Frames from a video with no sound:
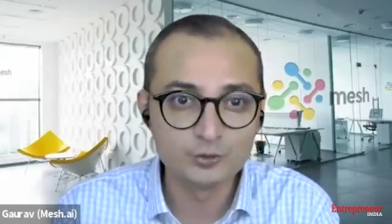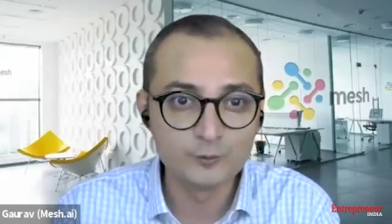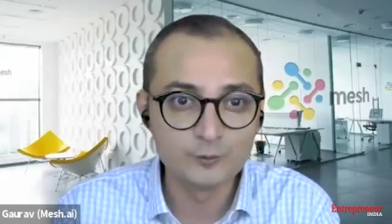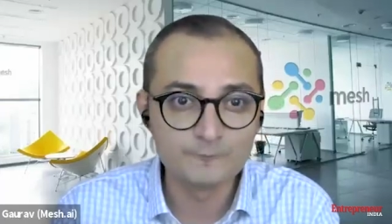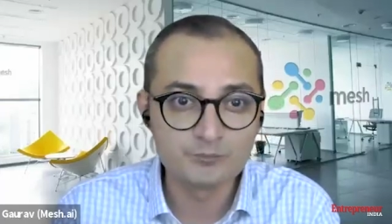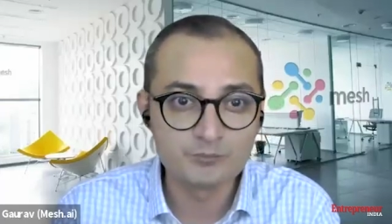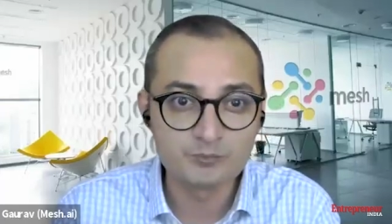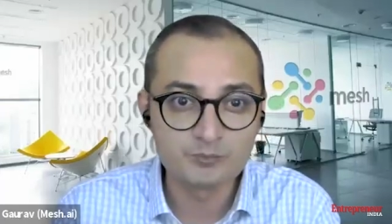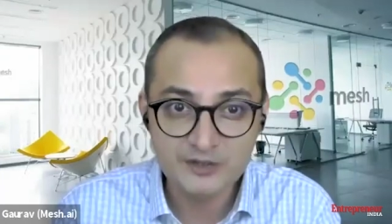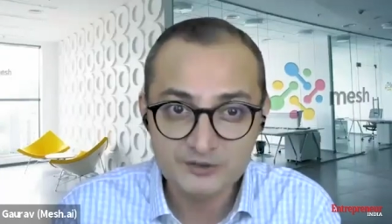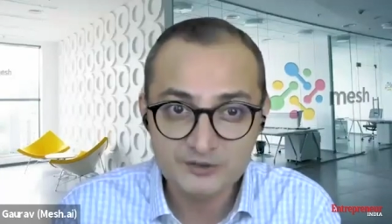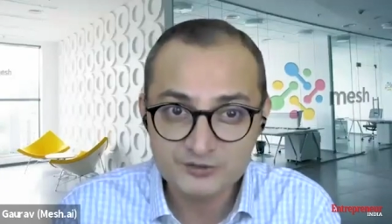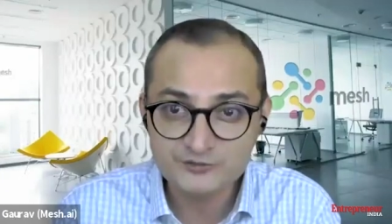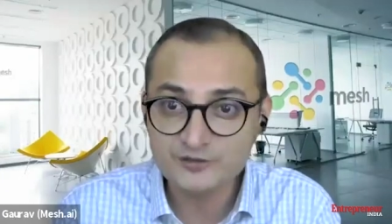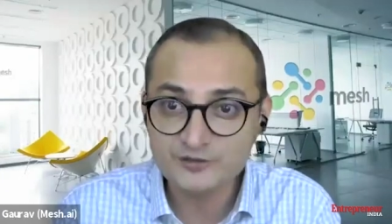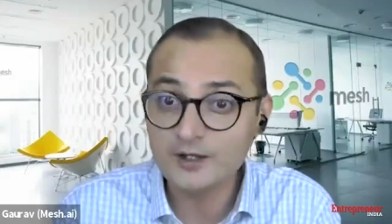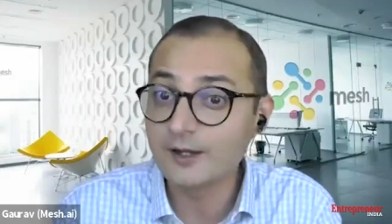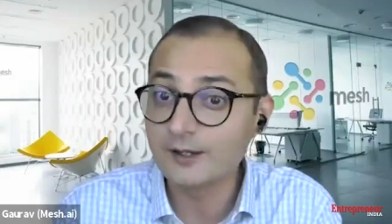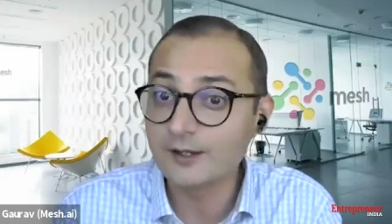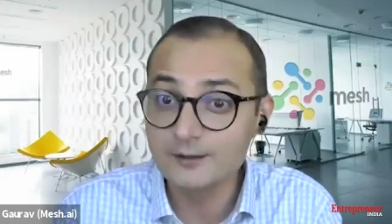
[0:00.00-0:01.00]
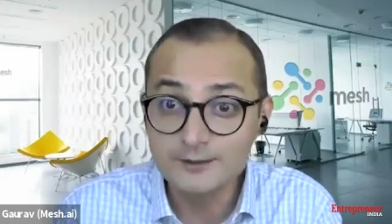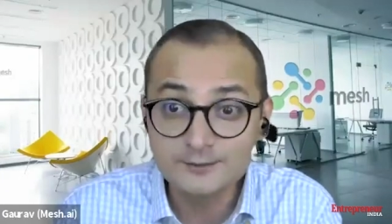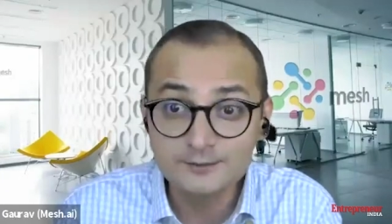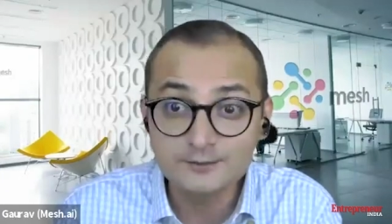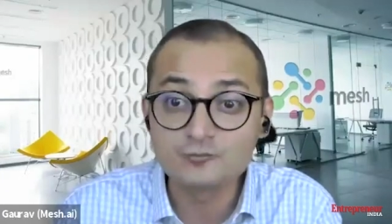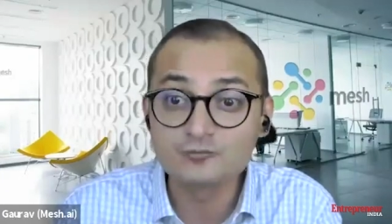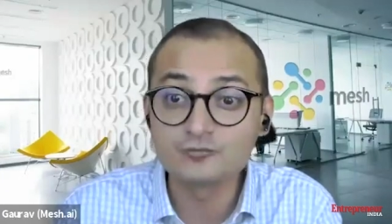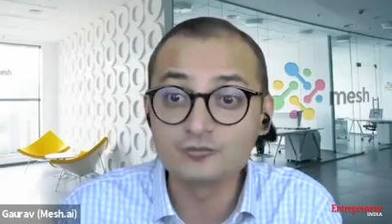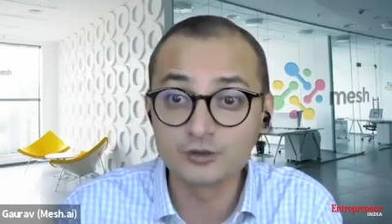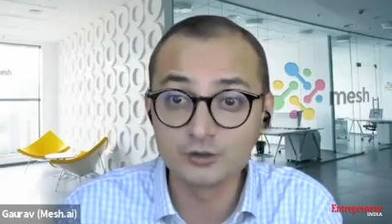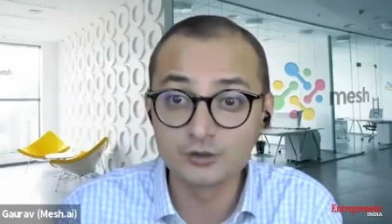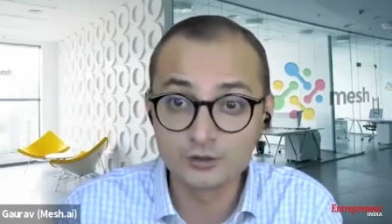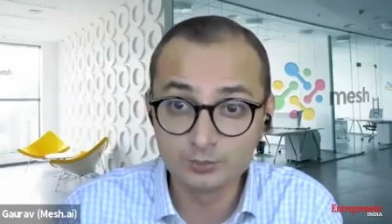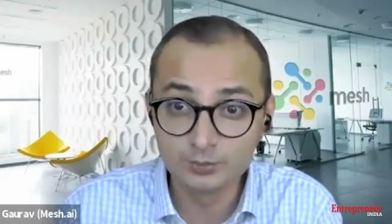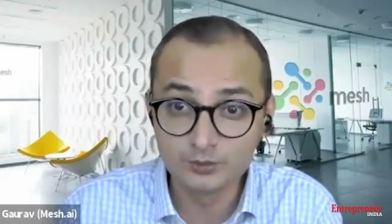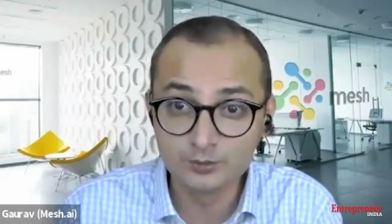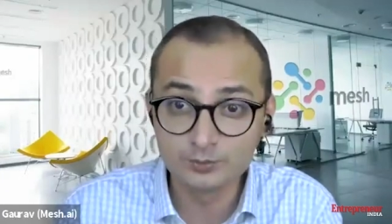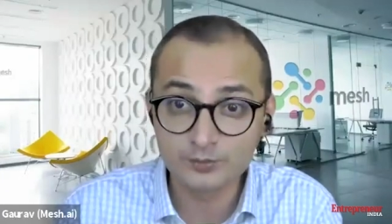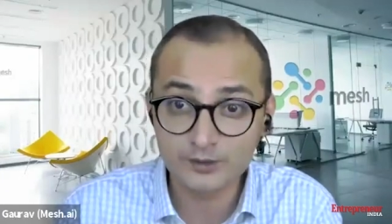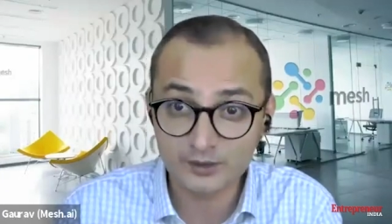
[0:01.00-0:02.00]
so mesh is a highly
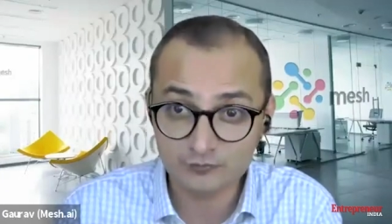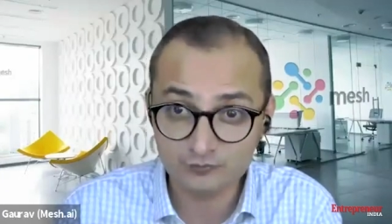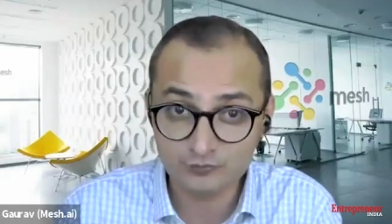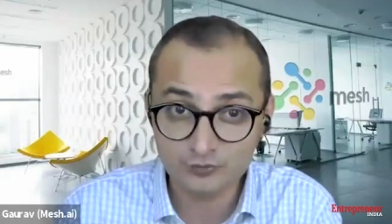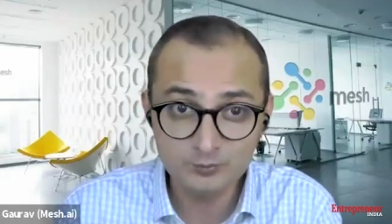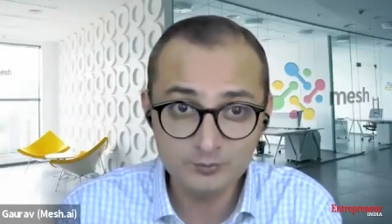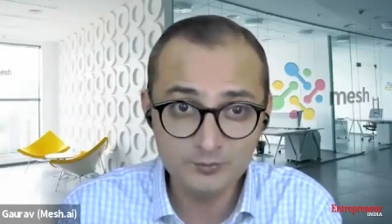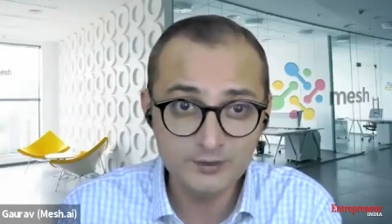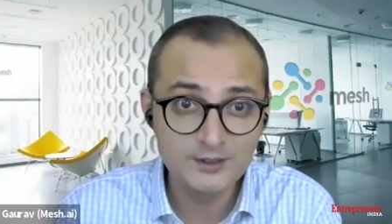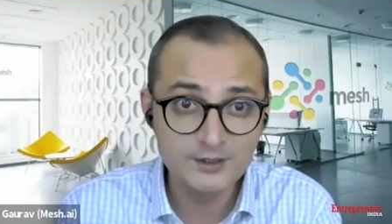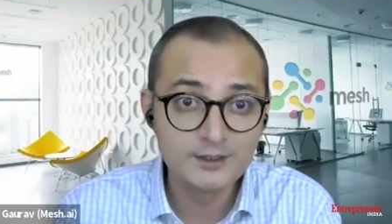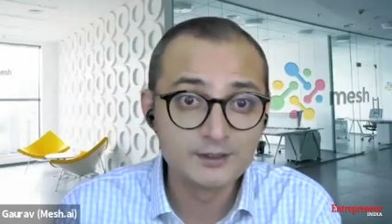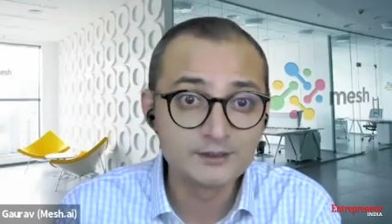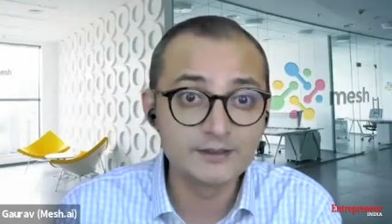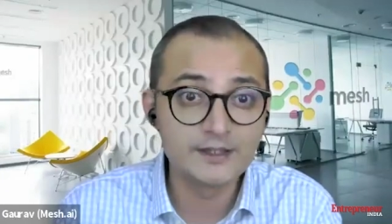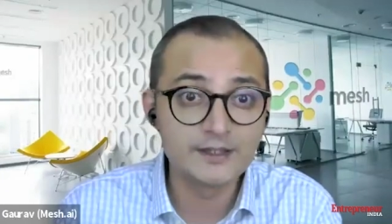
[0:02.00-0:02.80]
configurable platform